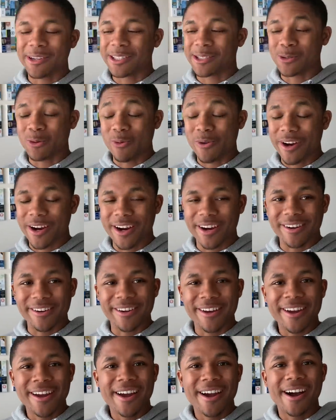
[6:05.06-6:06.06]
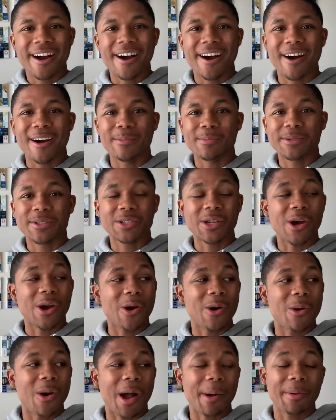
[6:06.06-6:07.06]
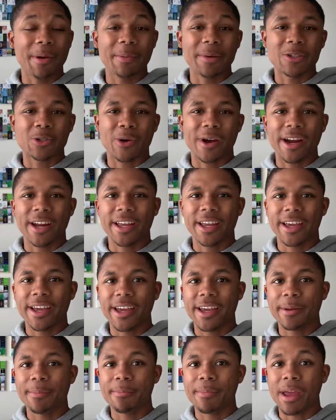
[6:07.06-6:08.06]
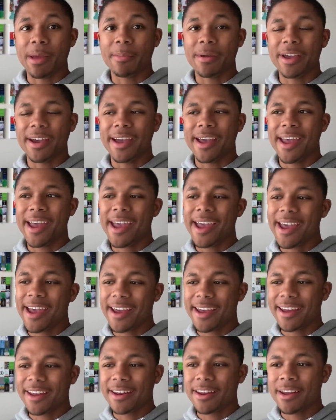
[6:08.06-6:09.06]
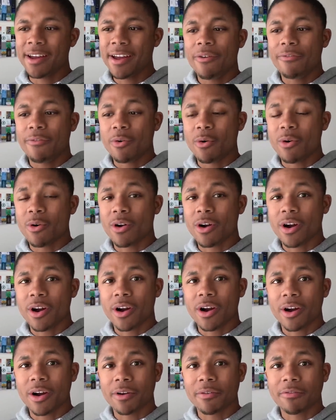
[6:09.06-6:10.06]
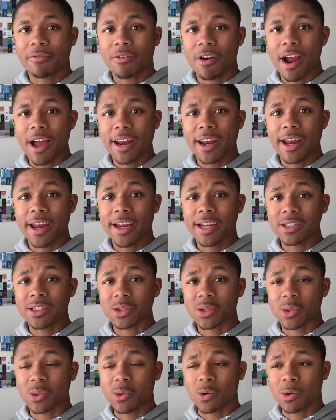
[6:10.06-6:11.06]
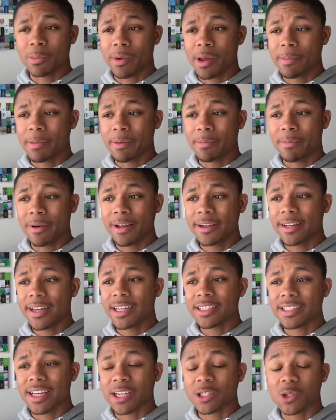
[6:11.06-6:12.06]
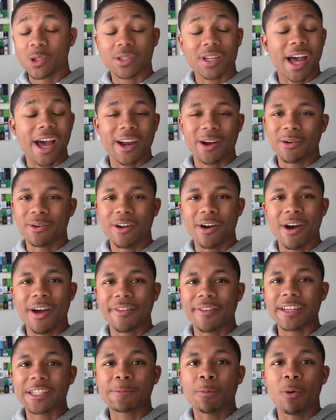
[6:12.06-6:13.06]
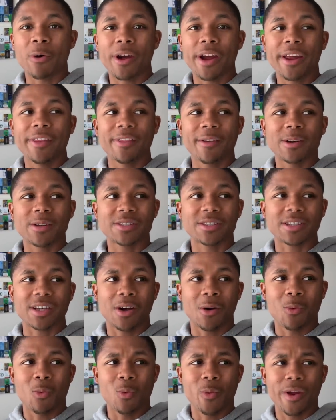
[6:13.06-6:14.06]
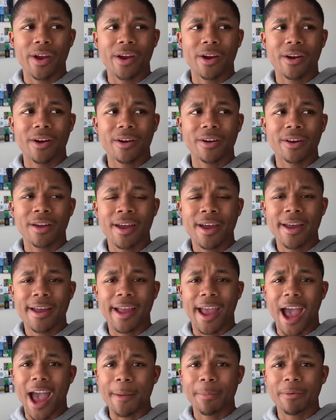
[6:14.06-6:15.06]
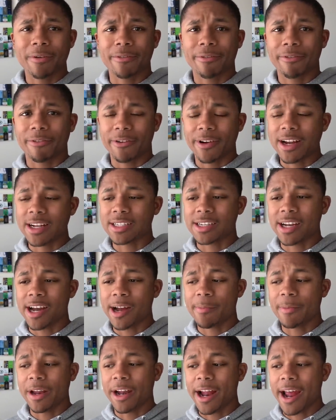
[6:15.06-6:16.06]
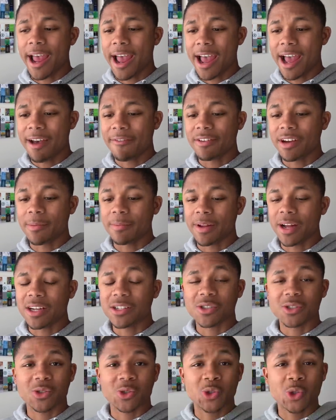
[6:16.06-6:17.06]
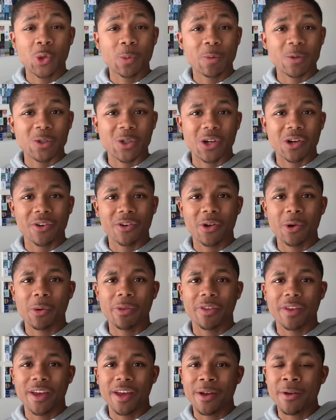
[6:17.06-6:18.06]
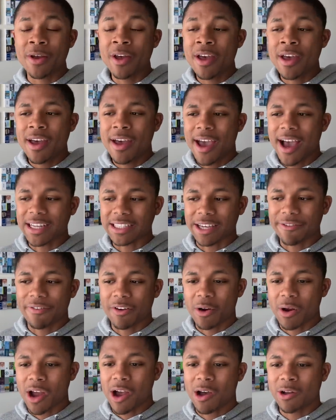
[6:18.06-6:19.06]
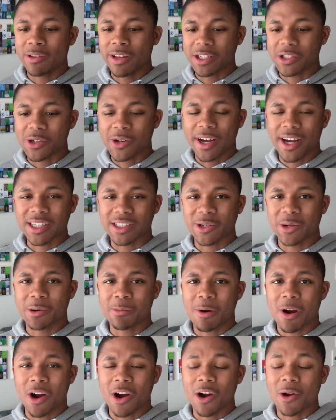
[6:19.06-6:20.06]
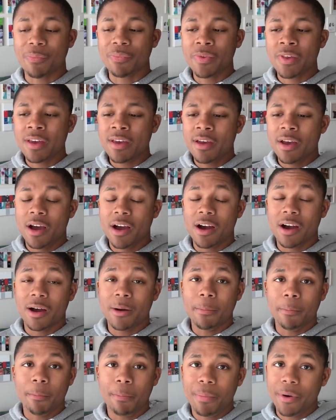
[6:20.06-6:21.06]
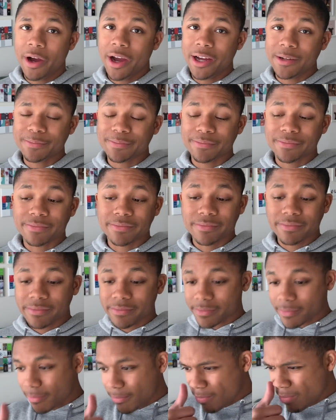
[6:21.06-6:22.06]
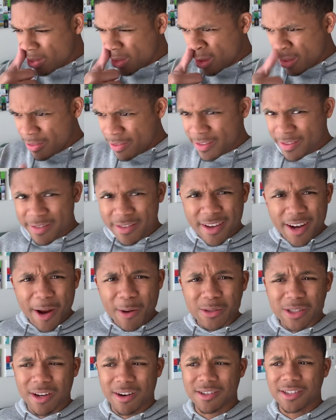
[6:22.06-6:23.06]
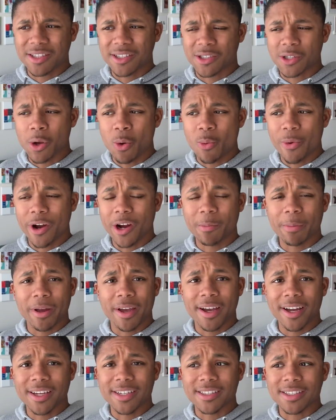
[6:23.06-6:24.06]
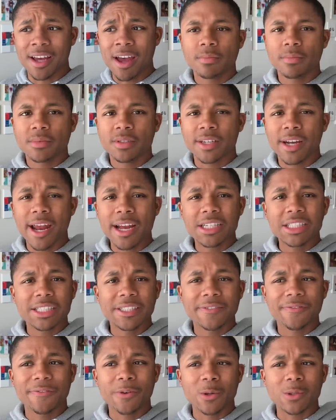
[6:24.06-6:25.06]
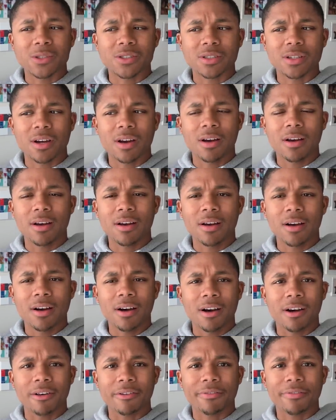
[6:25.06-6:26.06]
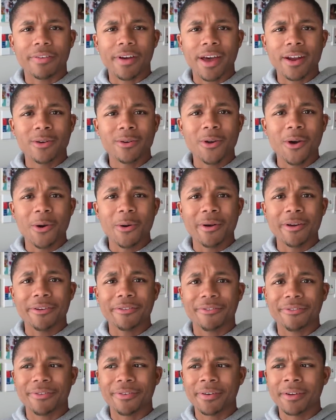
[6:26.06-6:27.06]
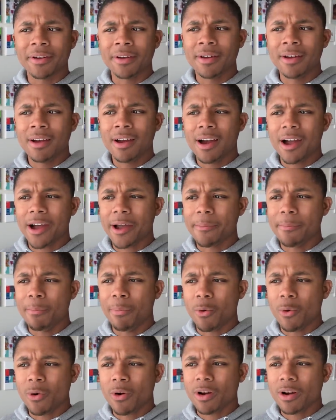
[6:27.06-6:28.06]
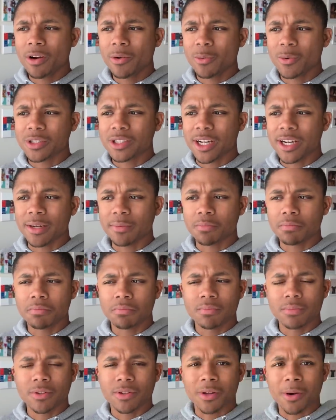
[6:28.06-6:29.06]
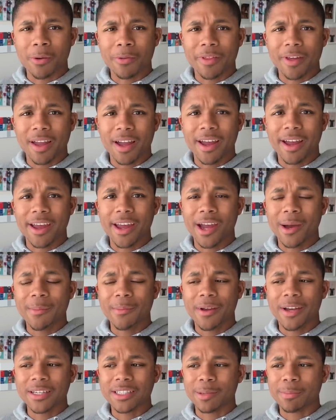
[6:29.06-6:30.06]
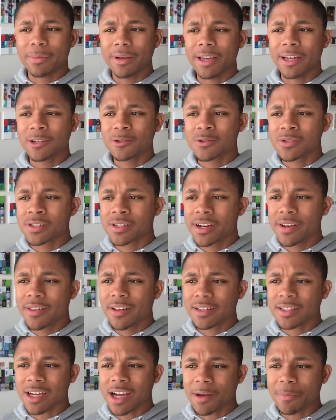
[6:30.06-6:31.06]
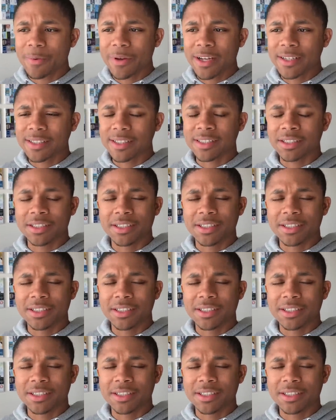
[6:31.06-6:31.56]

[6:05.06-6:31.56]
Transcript: it's weird. Um, so I'm going to be trying to get maybe ahead for Fridays or maybe Mondays lectures. I don't know. At this point, there's a weird gap of free time that I have, and I'm not super sure to do with it. As I figure out, I'll let you guys know tomorrow. Um, but today was honestly so weird because today just feels off. I don't know if I'm bored, which I don't think I am because I'm interested in the topics. It's